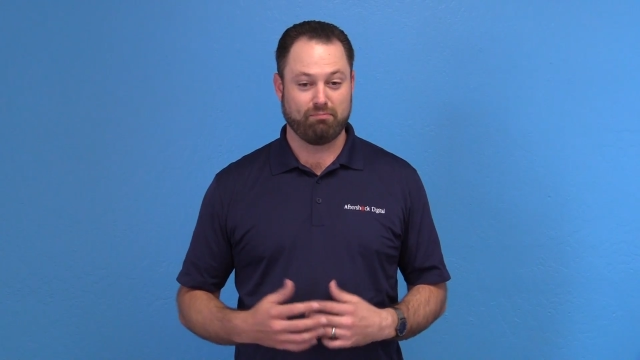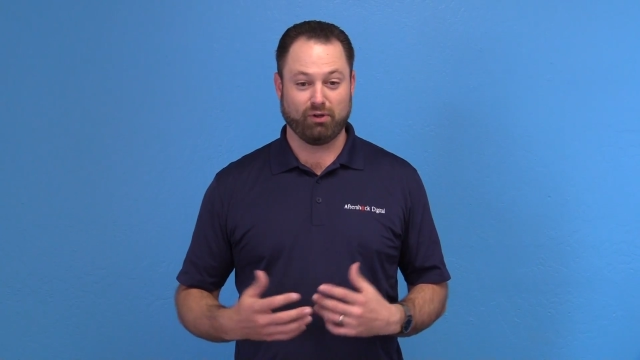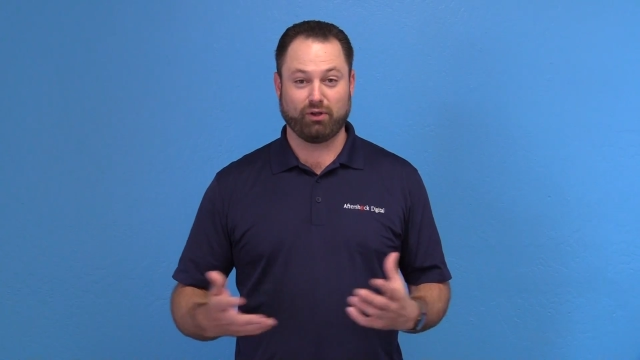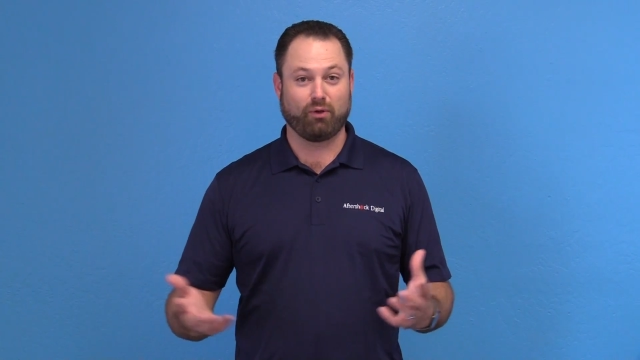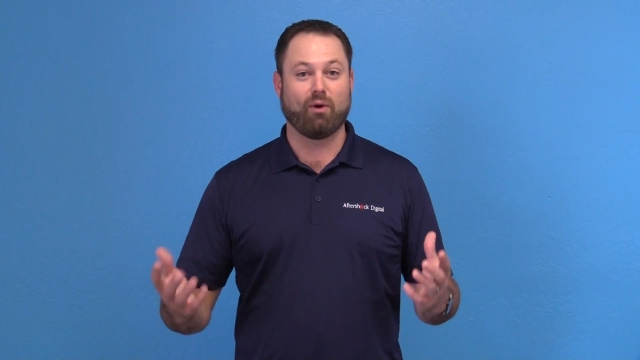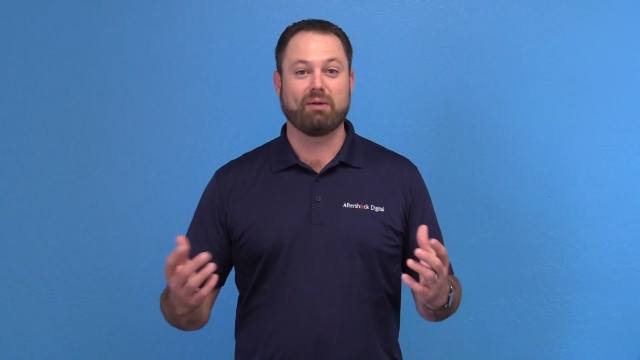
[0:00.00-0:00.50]

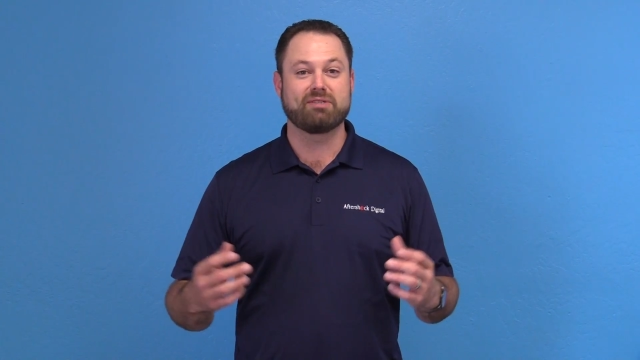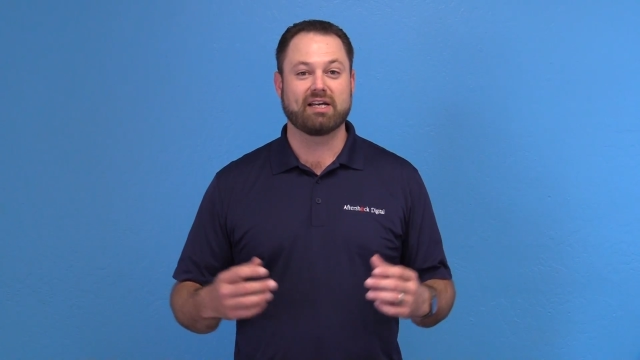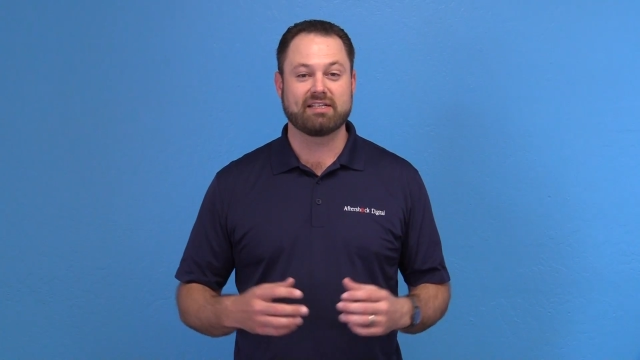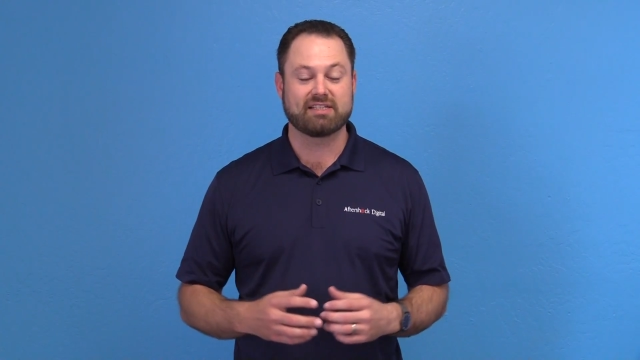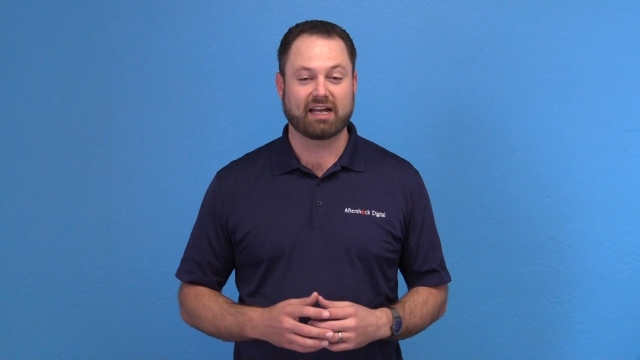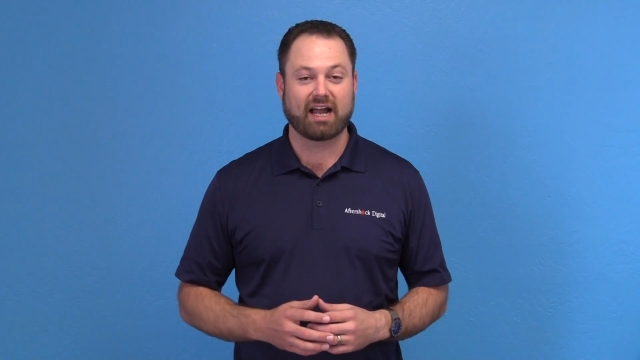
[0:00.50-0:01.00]
building
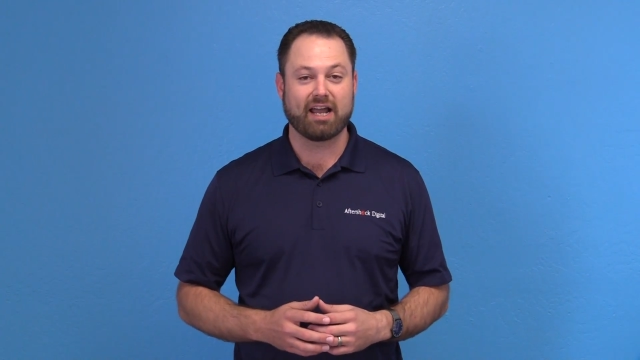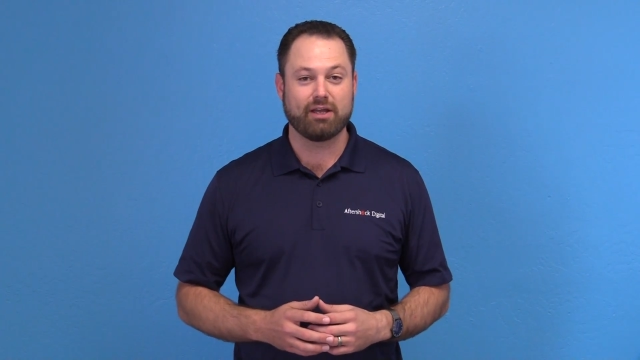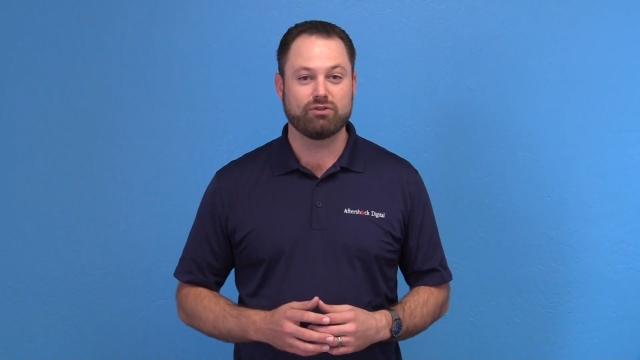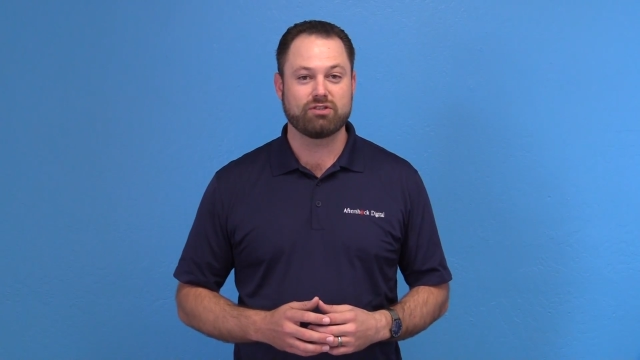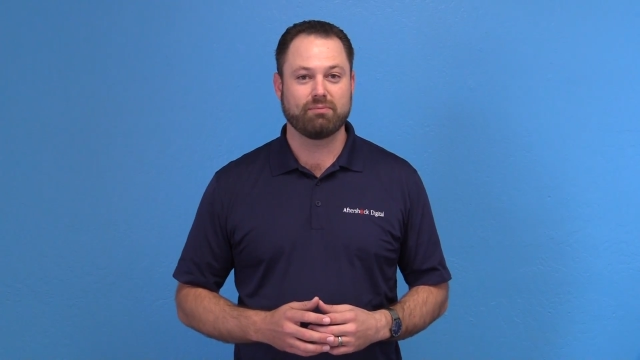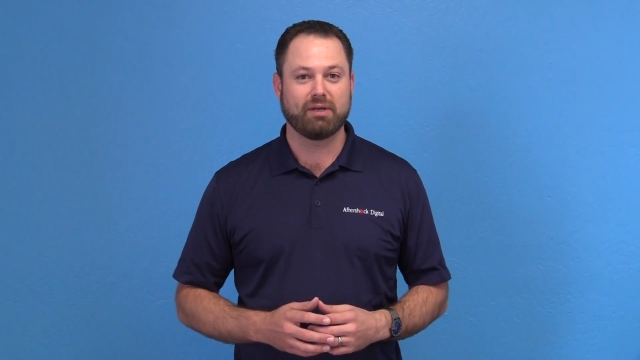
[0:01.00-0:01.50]
websites like I
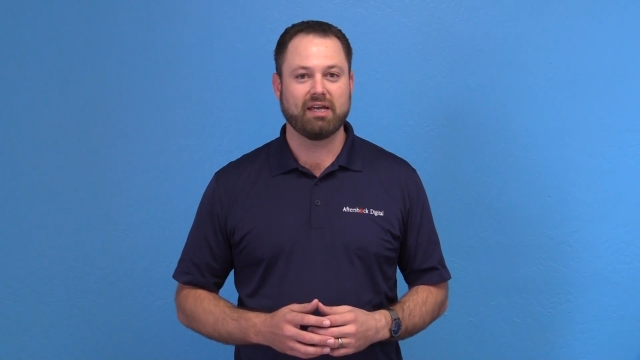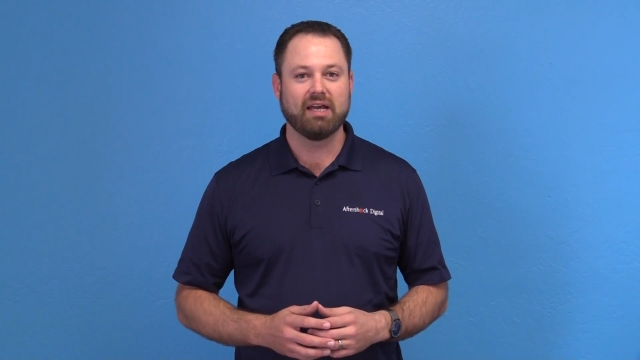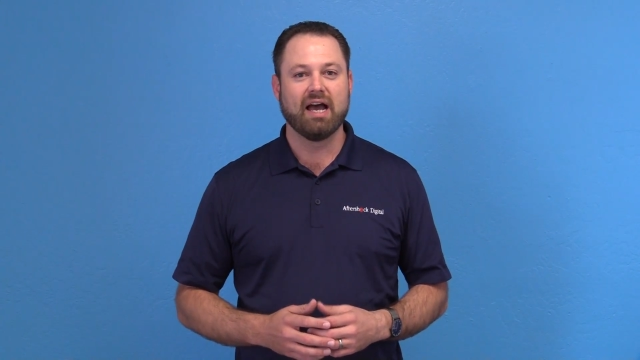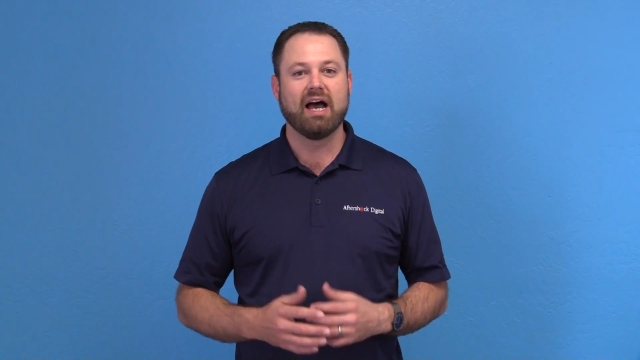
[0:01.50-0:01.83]
used to be?